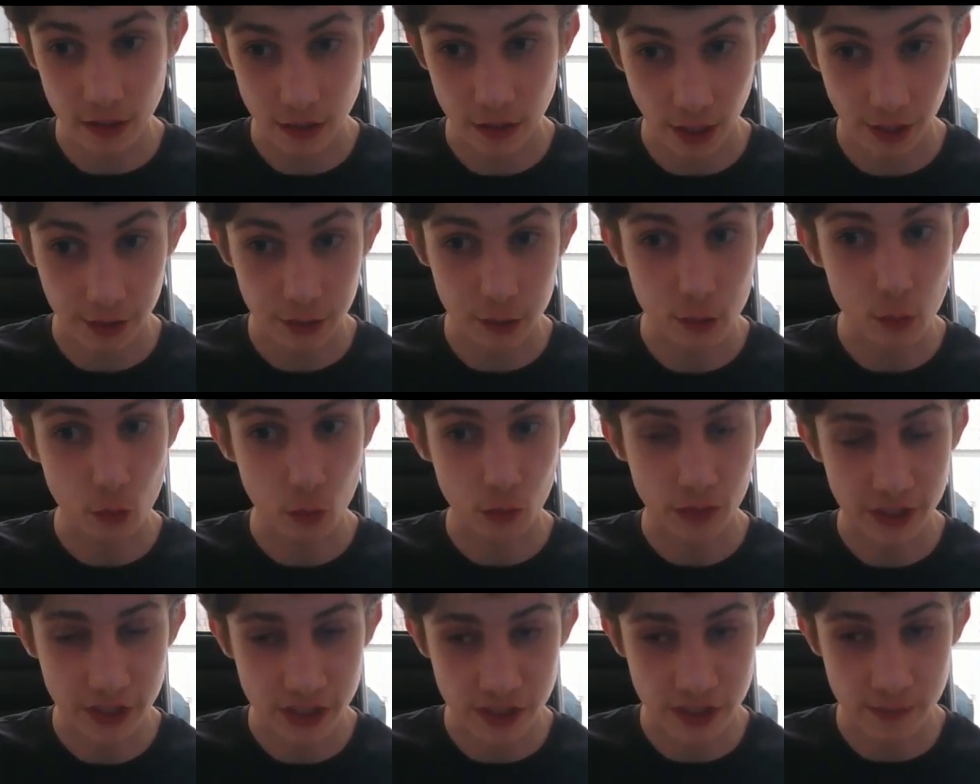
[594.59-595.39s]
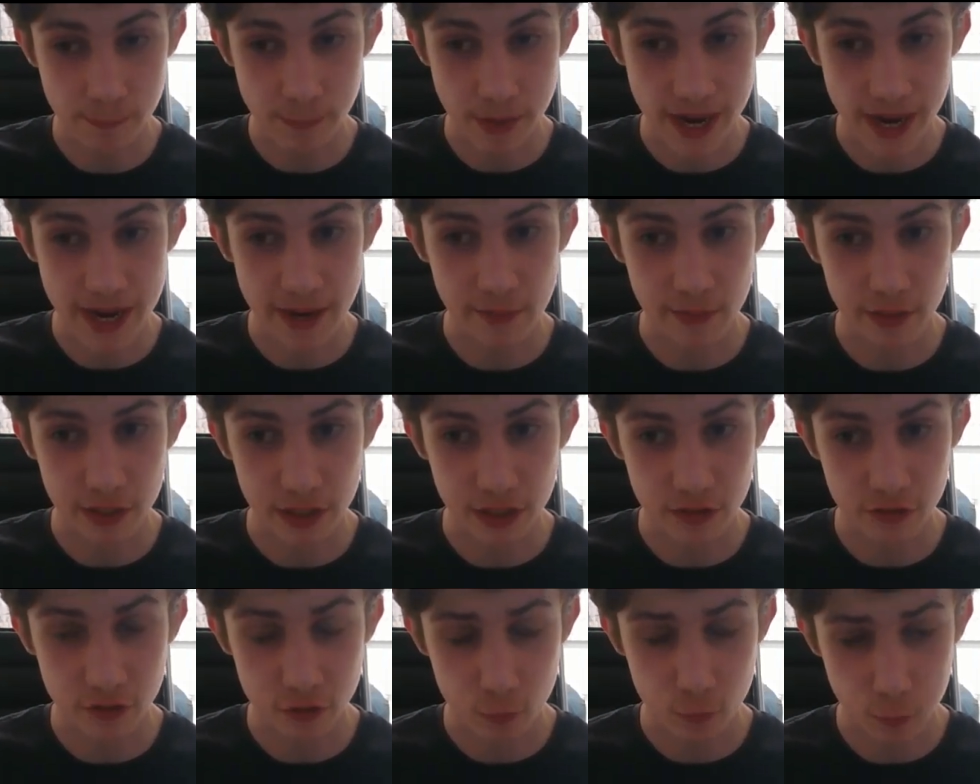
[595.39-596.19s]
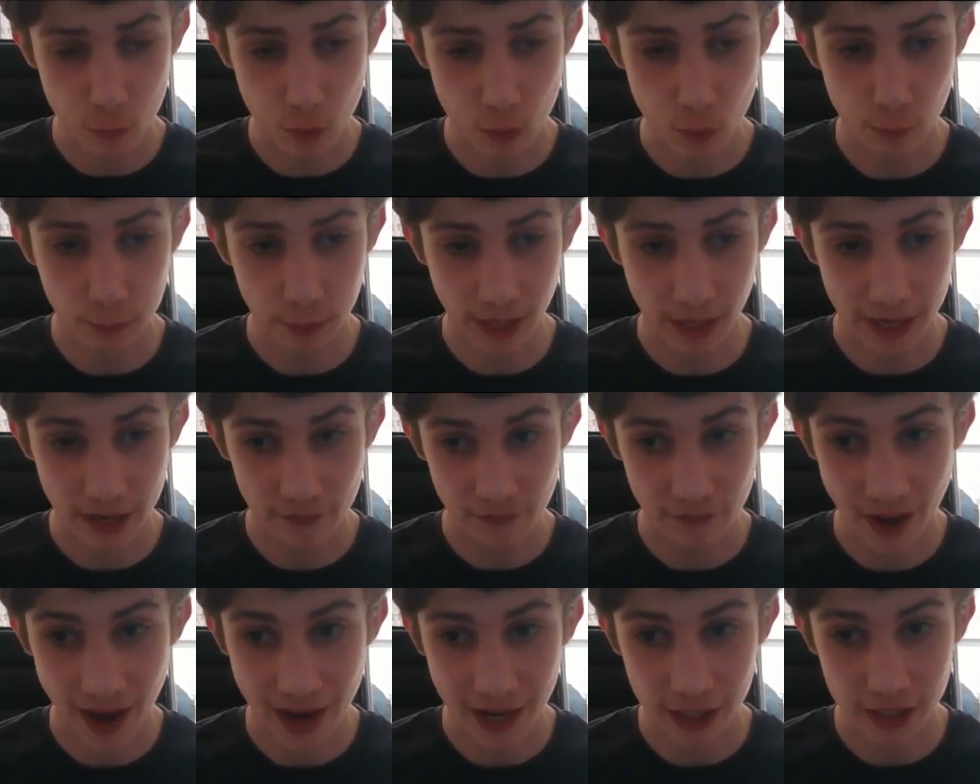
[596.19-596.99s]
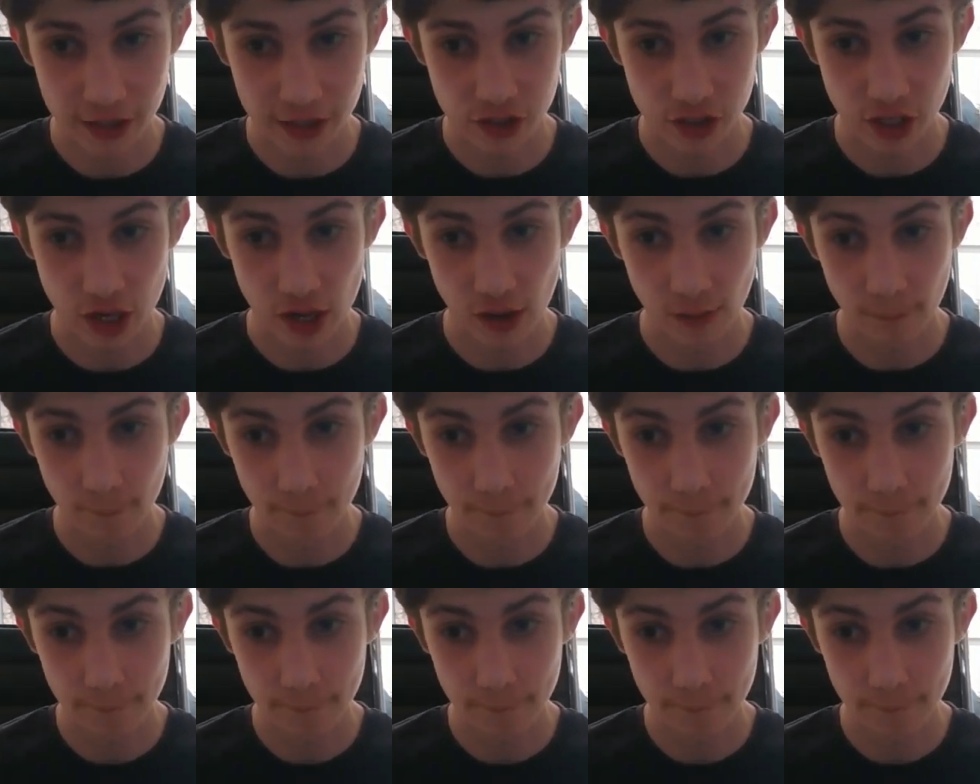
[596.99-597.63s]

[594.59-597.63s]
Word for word: like your experience will play a factor.